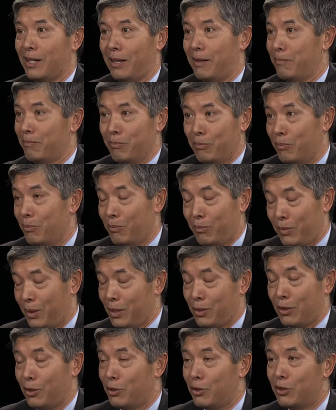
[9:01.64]
uh,
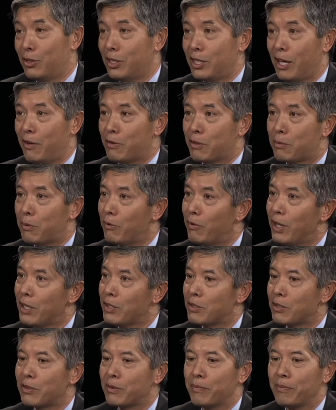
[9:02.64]
is a UC Davis
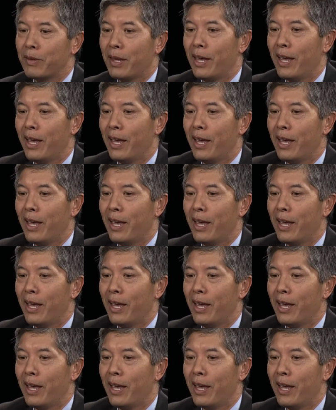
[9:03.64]
professor.